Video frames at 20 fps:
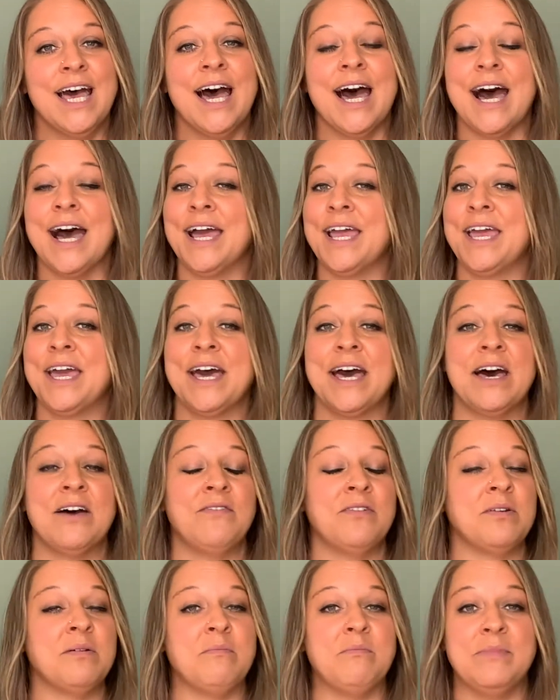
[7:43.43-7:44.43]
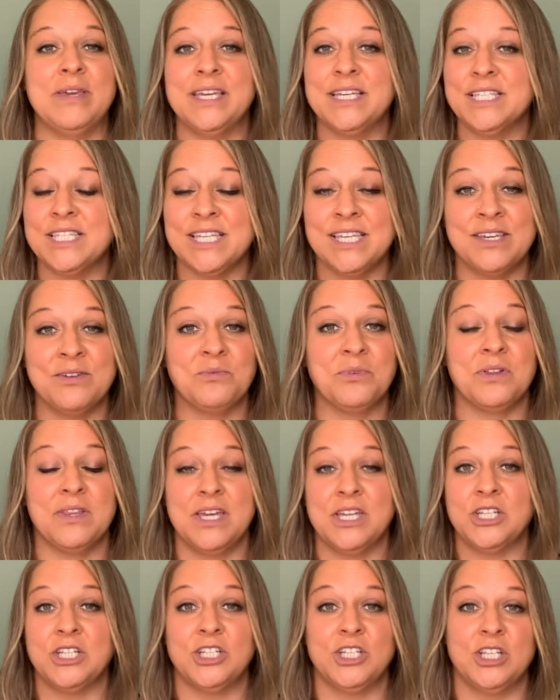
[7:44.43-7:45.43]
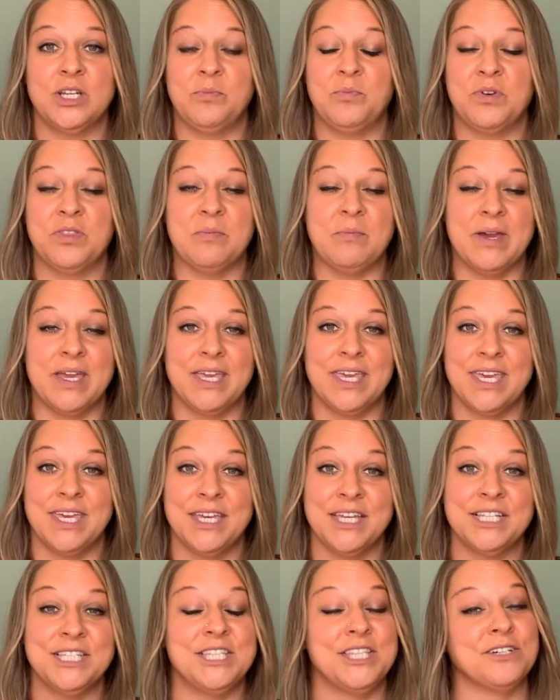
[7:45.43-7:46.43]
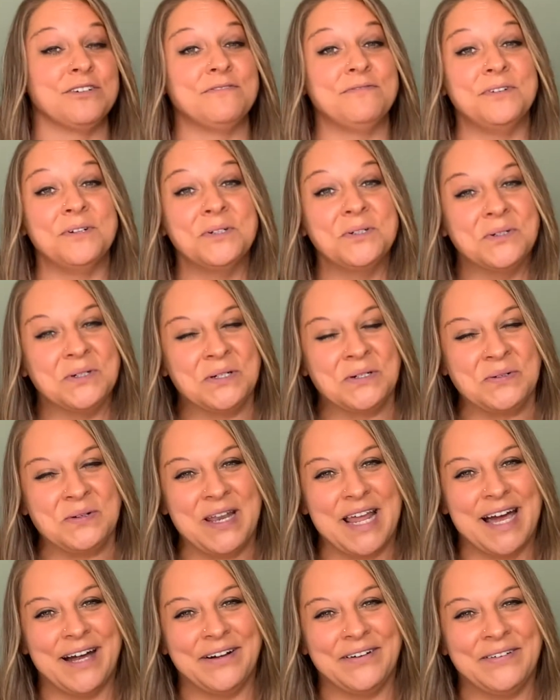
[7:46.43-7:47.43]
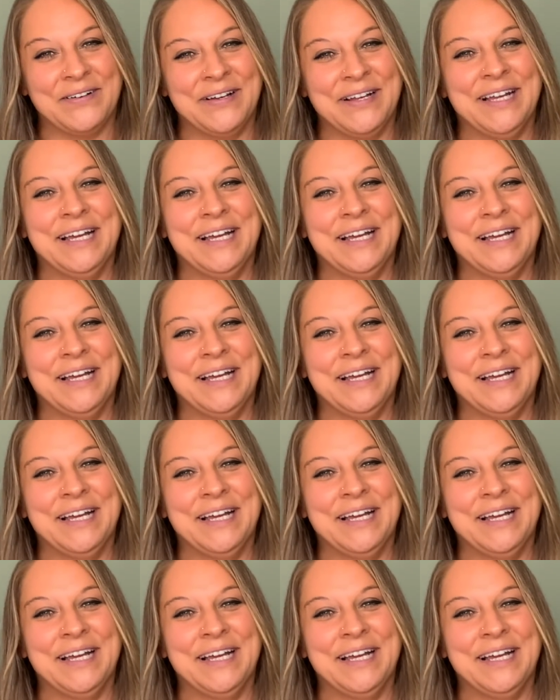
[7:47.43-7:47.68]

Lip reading: I have an amazing relationship with my kids. They're full grown now.